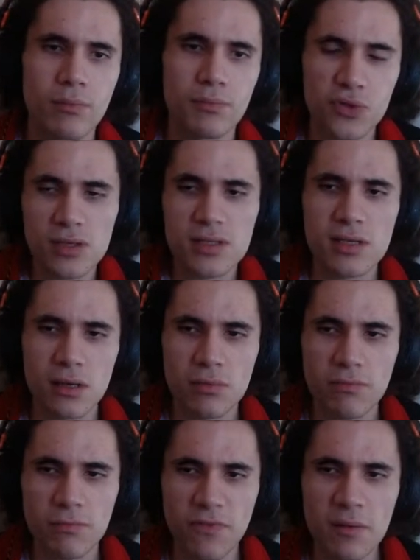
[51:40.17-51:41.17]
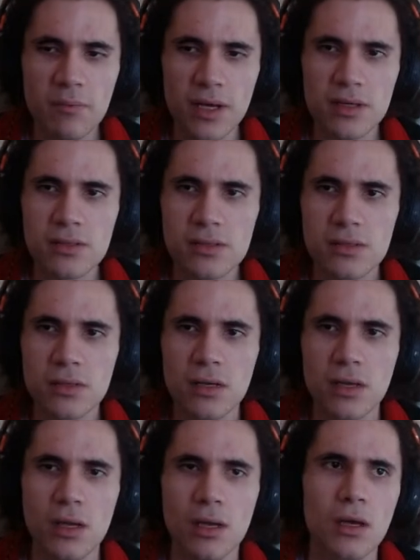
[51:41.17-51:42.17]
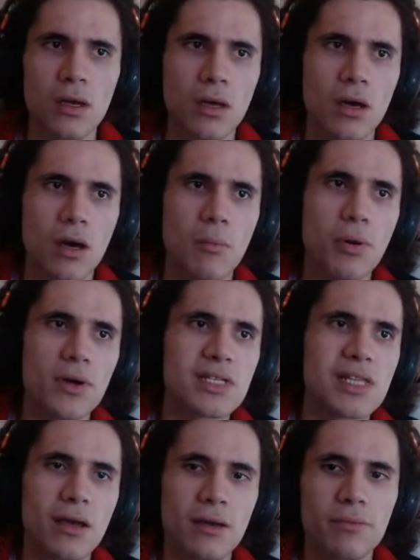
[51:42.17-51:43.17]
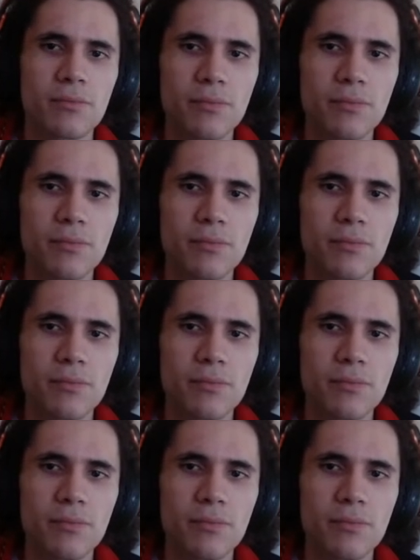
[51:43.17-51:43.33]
toxic fan base, but it's like